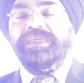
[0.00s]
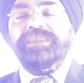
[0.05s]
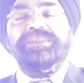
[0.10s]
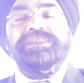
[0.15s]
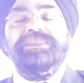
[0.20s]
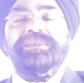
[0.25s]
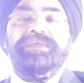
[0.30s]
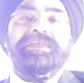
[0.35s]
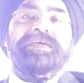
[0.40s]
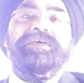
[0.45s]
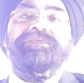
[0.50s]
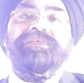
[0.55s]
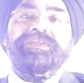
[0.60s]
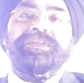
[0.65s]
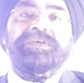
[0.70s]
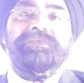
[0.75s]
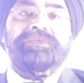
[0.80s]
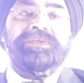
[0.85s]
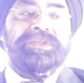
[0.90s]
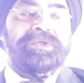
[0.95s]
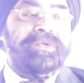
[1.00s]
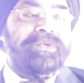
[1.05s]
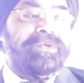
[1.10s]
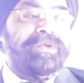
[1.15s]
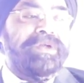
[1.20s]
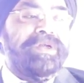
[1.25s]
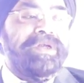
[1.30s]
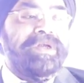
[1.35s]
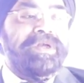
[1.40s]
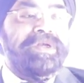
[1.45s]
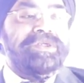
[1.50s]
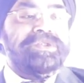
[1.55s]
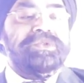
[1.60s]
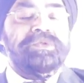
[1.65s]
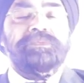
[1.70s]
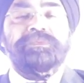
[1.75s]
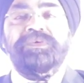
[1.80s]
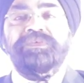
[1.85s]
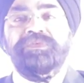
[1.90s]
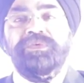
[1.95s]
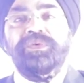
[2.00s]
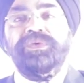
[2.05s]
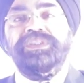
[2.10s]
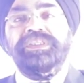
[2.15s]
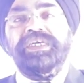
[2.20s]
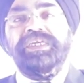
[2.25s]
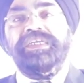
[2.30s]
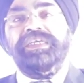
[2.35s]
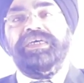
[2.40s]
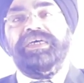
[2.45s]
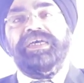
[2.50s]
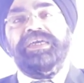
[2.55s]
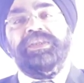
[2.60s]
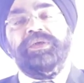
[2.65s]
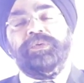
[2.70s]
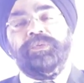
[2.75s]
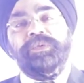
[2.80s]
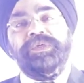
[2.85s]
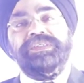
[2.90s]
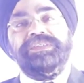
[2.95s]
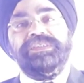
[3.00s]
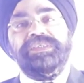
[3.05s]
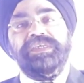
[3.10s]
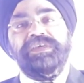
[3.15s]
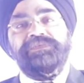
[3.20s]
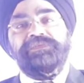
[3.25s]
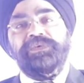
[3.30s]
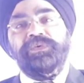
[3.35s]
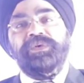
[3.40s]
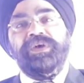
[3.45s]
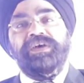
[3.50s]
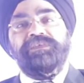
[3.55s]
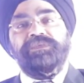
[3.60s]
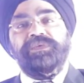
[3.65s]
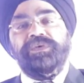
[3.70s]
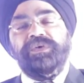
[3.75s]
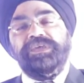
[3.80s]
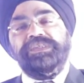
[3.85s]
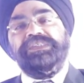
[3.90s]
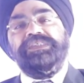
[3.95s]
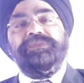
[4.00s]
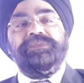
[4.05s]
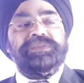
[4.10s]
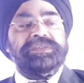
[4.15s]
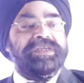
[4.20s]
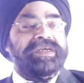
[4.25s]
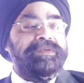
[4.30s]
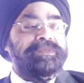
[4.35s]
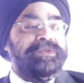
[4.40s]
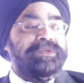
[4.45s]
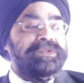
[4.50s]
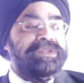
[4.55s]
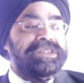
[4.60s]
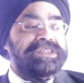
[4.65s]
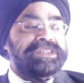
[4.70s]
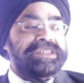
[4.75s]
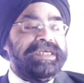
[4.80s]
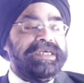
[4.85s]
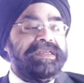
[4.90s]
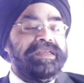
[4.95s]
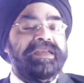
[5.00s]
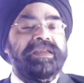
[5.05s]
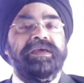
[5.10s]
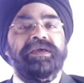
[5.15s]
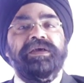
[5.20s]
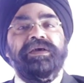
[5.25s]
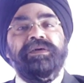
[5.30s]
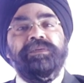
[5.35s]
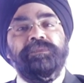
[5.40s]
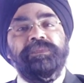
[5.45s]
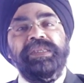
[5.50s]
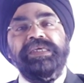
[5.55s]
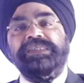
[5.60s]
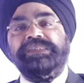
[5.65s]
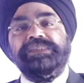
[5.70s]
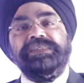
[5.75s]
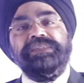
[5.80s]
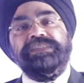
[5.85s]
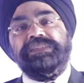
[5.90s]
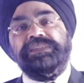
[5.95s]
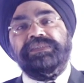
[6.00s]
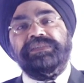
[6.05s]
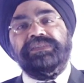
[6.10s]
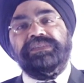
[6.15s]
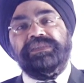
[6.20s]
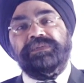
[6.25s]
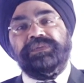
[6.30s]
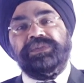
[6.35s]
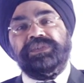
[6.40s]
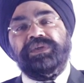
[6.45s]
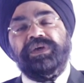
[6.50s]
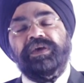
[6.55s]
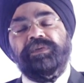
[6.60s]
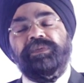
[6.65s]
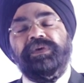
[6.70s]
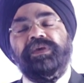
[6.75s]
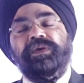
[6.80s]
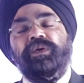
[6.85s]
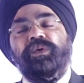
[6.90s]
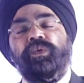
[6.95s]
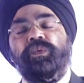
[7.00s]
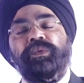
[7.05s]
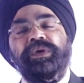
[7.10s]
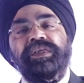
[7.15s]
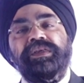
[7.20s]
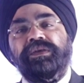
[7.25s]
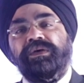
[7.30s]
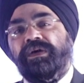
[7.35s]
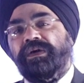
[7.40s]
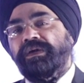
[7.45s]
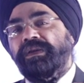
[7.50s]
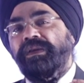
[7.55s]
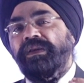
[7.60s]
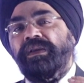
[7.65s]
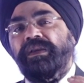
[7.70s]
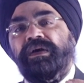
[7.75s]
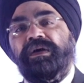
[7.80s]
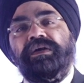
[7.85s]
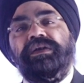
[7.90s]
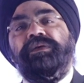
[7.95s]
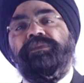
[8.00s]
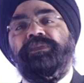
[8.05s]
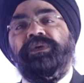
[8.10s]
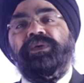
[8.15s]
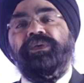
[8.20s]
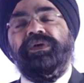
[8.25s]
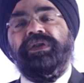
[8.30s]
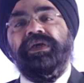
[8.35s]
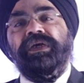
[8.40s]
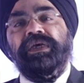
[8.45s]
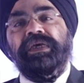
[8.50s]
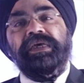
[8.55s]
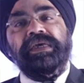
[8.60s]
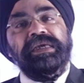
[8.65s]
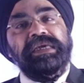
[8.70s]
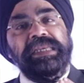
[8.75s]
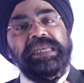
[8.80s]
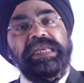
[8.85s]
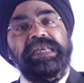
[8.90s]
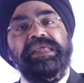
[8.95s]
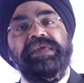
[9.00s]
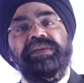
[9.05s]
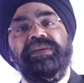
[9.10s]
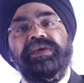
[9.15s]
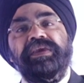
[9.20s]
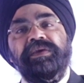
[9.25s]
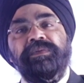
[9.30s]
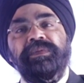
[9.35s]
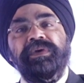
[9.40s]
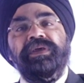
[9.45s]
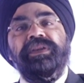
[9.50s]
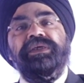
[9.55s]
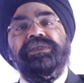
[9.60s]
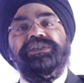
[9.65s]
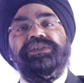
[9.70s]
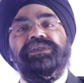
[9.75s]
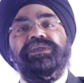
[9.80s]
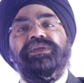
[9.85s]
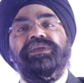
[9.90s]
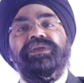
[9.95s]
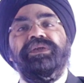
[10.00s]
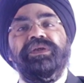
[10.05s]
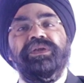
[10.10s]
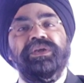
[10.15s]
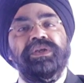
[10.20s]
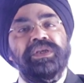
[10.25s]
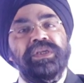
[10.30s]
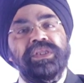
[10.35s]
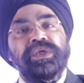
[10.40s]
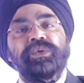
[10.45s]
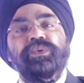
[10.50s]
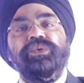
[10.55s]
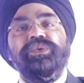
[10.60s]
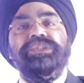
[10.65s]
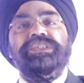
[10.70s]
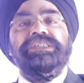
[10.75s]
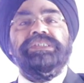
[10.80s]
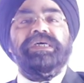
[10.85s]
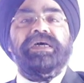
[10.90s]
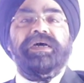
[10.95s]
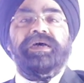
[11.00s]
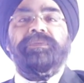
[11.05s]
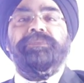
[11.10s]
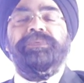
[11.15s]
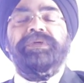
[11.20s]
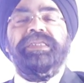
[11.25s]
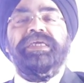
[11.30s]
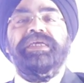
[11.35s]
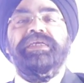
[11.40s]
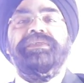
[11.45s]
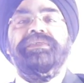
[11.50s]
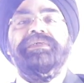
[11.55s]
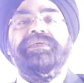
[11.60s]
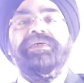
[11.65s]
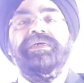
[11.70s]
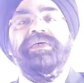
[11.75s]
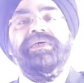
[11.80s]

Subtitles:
I'll share everything with you. So before that, I request if you have not subscribed to the channel, please consider subscribing. We talk a lot about Canadian immigration news, update,